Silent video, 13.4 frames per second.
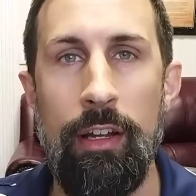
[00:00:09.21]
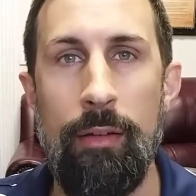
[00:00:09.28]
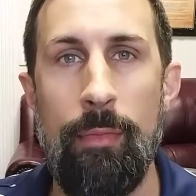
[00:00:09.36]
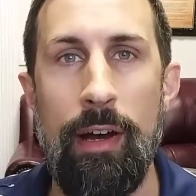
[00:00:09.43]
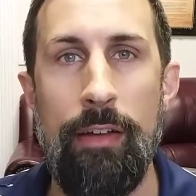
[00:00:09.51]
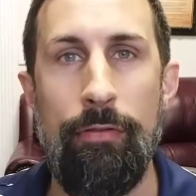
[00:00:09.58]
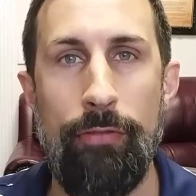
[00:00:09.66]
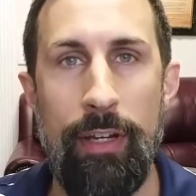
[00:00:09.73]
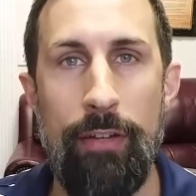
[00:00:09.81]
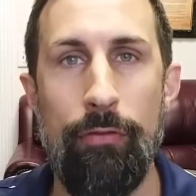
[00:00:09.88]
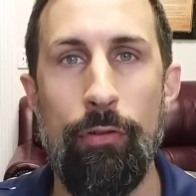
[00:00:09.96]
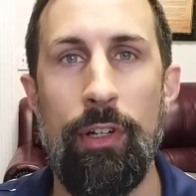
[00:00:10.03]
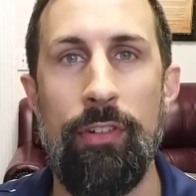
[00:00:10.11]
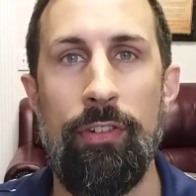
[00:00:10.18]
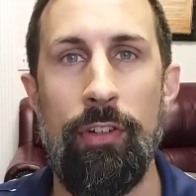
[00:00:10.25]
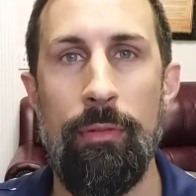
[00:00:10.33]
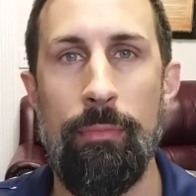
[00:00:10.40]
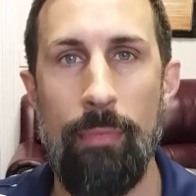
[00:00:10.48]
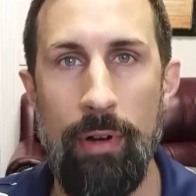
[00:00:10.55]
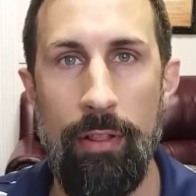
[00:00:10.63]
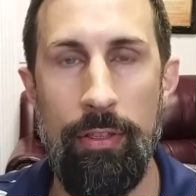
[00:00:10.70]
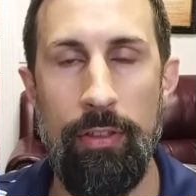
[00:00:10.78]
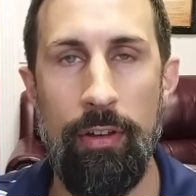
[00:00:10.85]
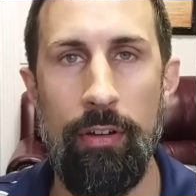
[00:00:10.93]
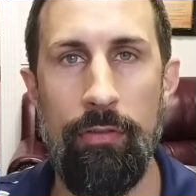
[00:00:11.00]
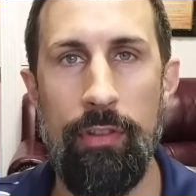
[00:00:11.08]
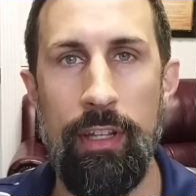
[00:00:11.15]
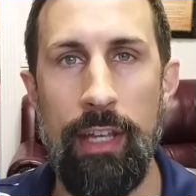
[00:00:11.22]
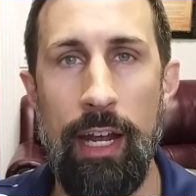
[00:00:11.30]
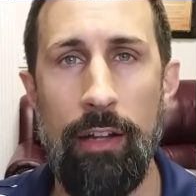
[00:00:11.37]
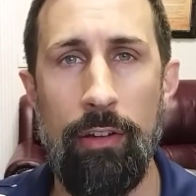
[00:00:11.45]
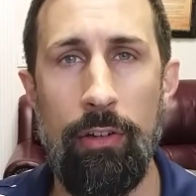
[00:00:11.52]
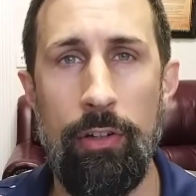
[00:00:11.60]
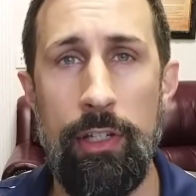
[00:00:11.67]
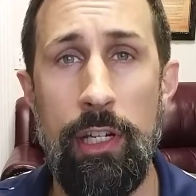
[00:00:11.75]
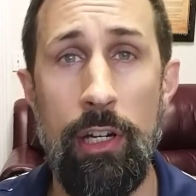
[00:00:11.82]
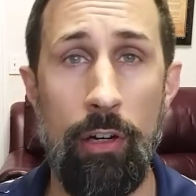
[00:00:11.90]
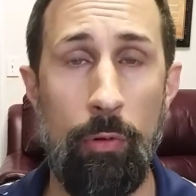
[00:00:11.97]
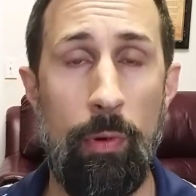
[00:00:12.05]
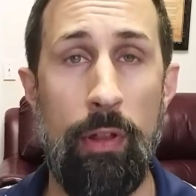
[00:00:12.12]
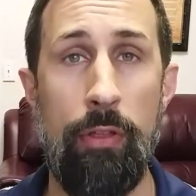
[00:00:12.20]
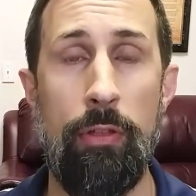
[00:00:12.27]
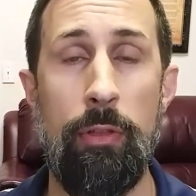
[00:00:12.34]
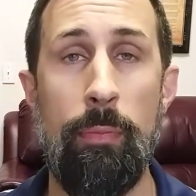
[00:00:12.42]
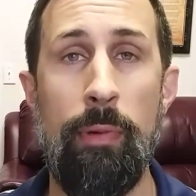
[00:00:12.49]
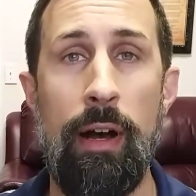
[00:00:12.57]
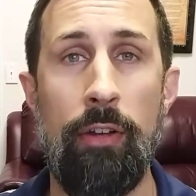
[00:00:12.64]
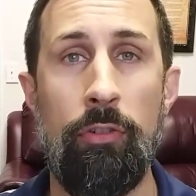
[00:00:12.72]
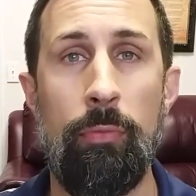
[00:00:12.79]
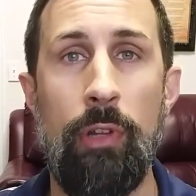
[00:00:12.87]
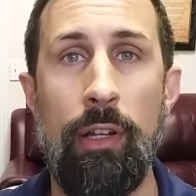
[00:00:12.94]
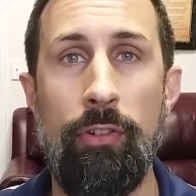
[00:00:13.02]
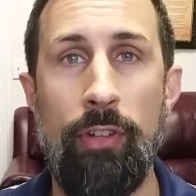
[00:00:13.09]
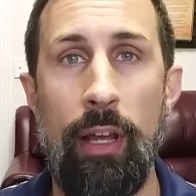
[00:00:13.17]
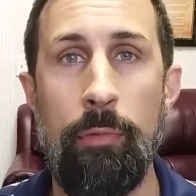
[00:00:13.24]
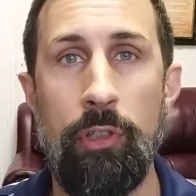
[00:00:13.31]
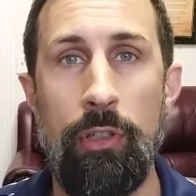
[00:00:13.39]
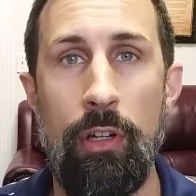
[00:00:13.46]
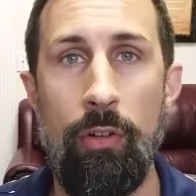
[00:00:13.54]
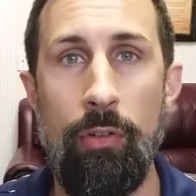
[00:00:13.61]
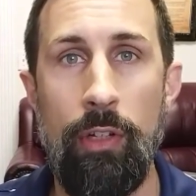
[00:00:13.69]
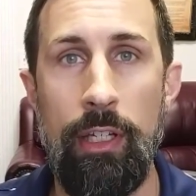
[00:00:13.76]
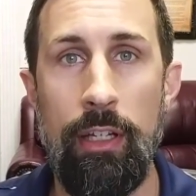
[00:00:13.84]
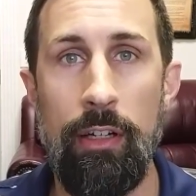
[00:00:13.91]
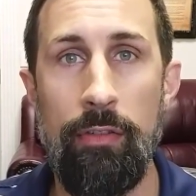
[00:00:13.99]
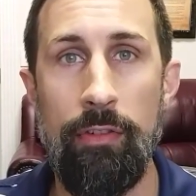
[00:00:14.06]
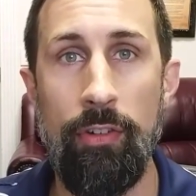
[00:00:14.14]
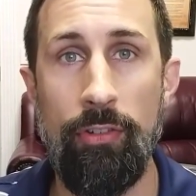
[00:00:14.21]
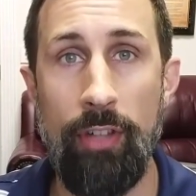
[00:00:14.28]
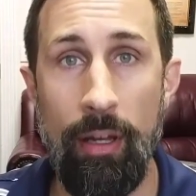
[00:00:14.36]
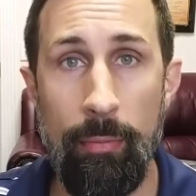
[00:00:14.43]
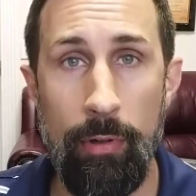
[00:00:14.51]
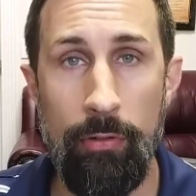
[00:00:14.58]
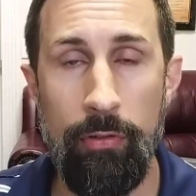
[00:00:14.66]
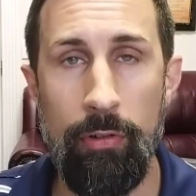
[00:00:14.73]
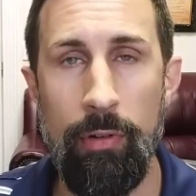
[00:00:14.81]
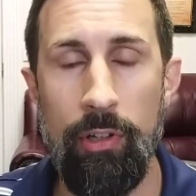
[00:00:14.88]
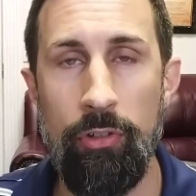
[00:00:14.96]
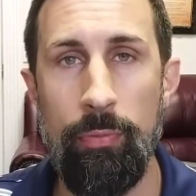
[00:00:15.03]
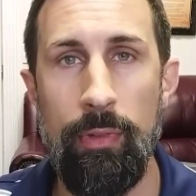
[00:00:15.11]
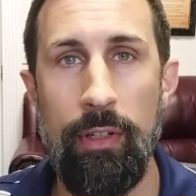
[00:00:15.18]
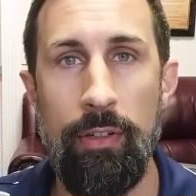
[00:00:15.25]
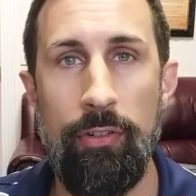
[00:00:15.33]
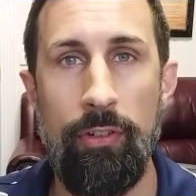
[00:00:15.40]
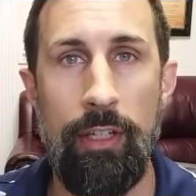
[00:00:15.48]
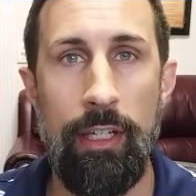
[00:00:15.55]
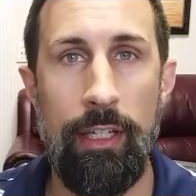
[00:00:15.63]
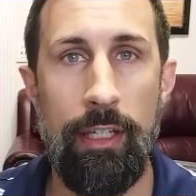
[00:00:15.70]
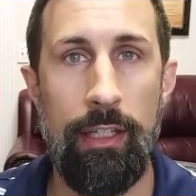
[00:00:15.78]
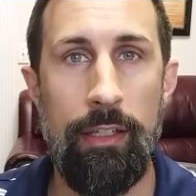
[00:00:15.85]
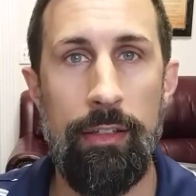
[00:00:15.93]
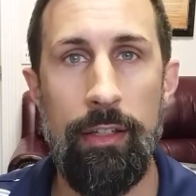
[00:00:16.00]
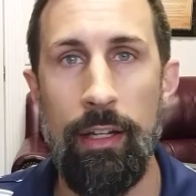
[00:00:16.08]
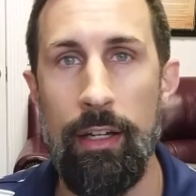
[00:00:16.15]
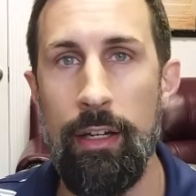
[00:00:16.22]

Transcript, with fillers: my favorite month of the calendar year, with the possible exception only of December for Christmas and